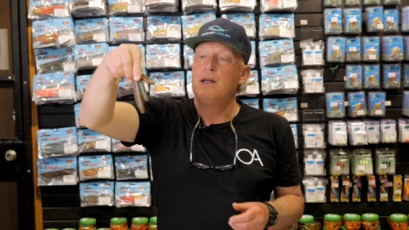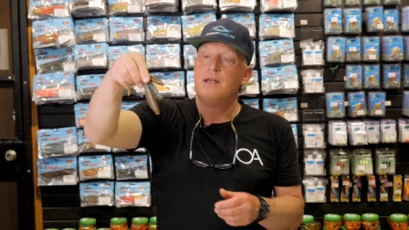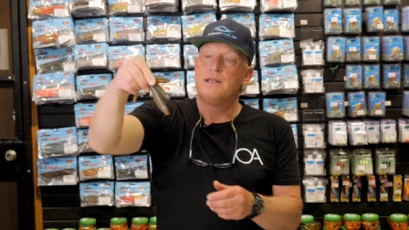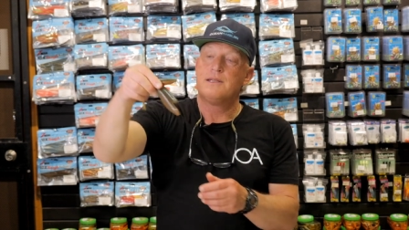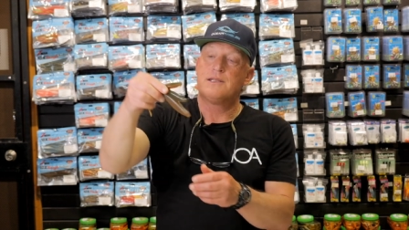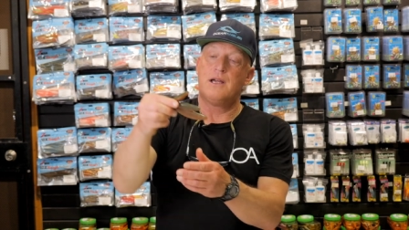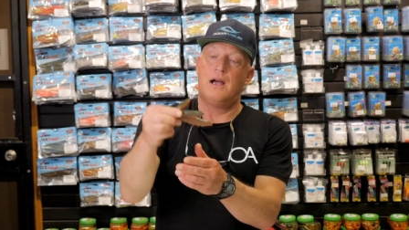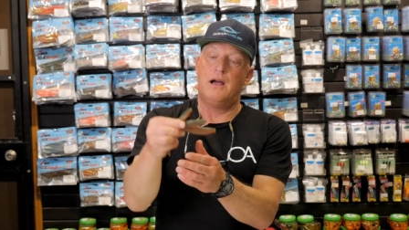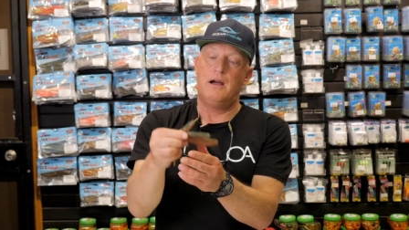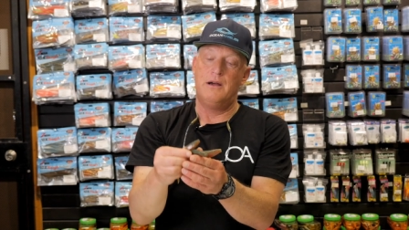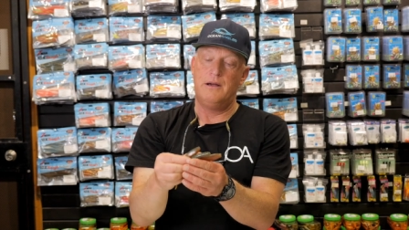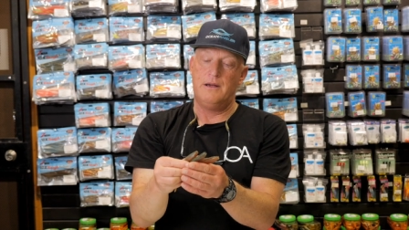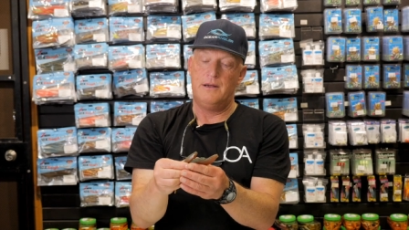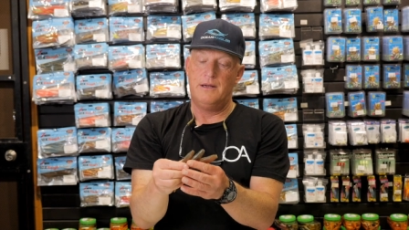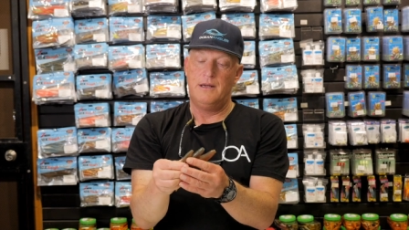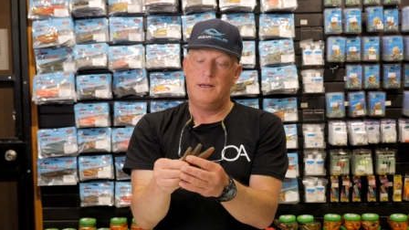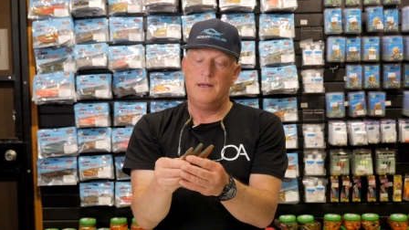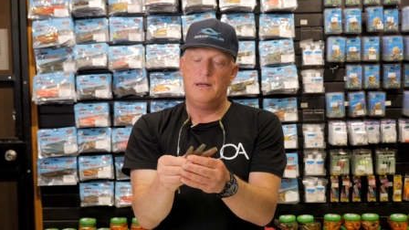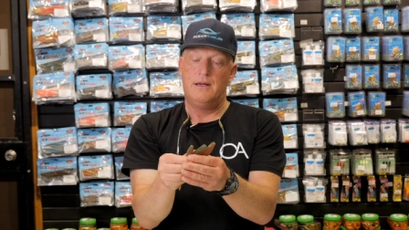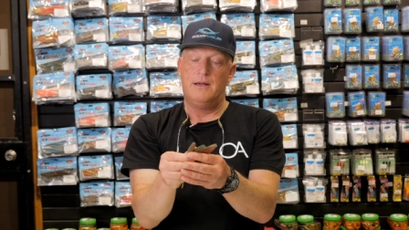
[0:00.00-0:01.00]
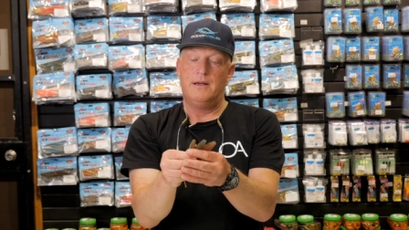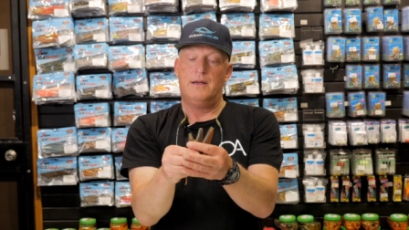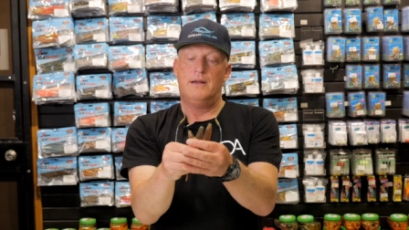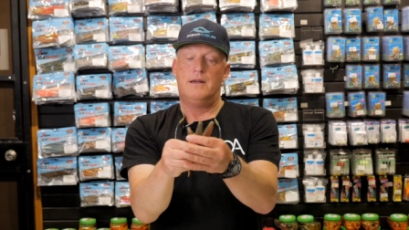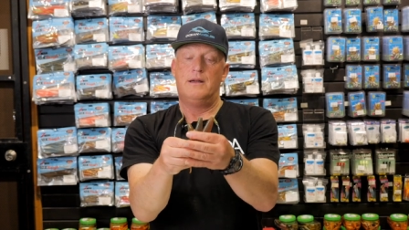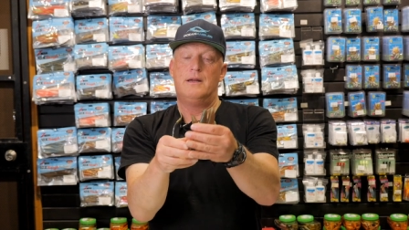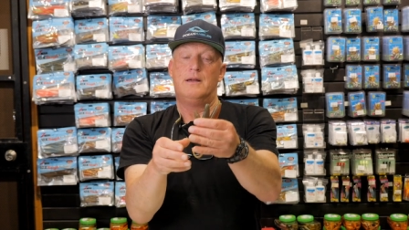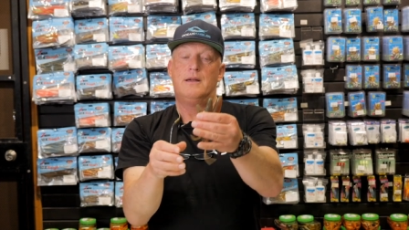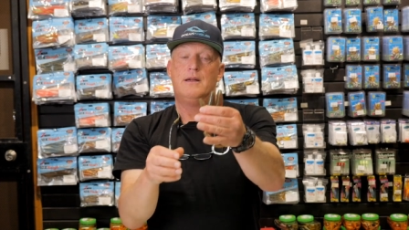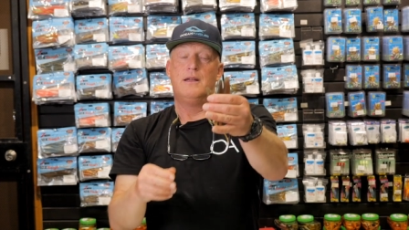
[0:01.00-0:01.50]
So
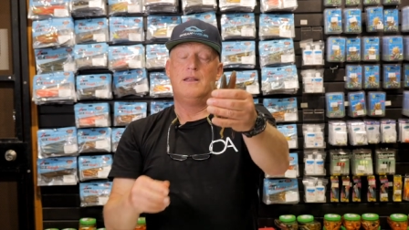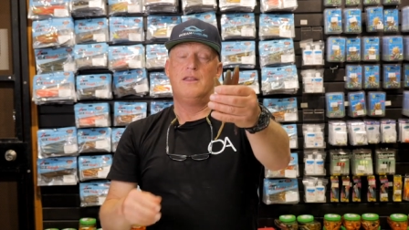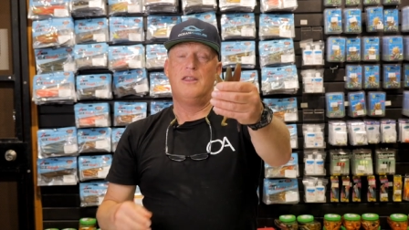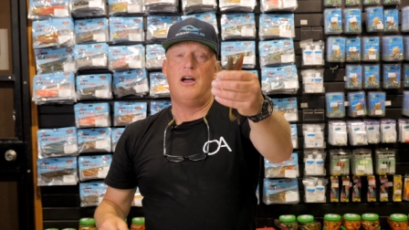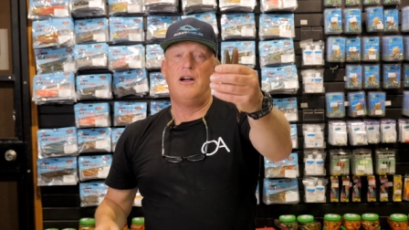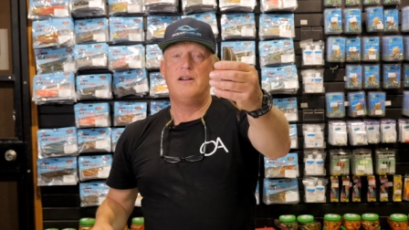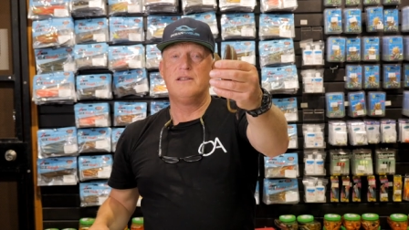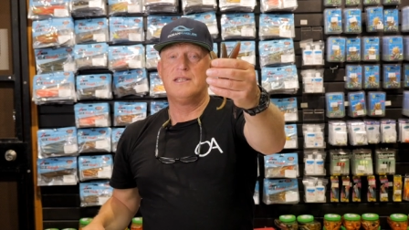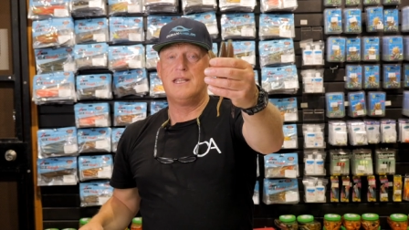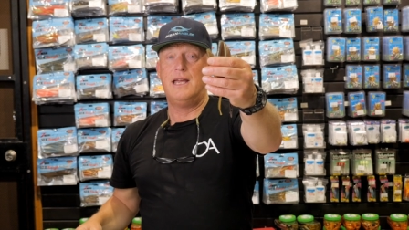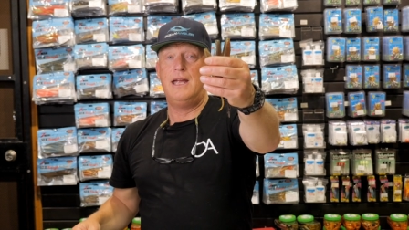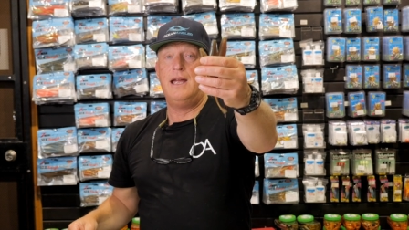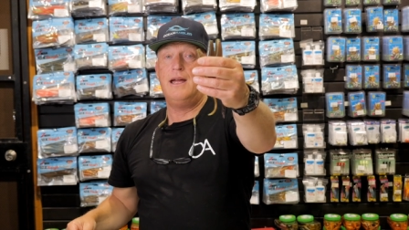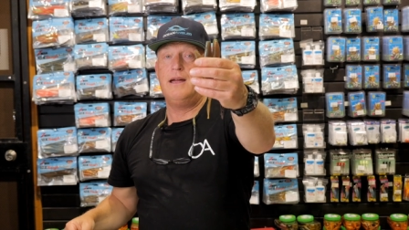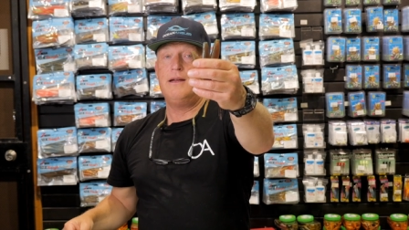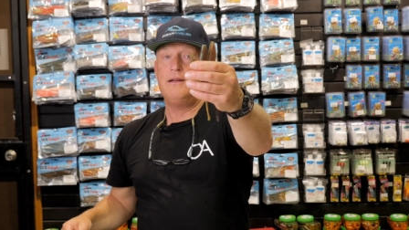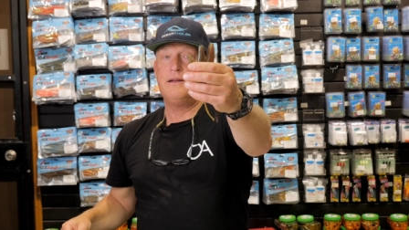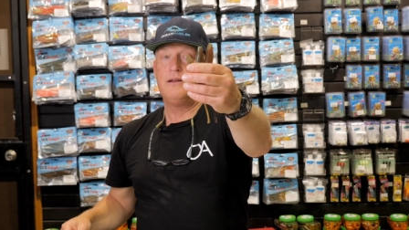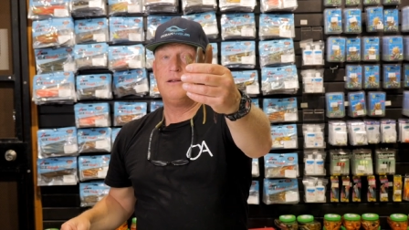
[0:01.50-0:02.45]
those there,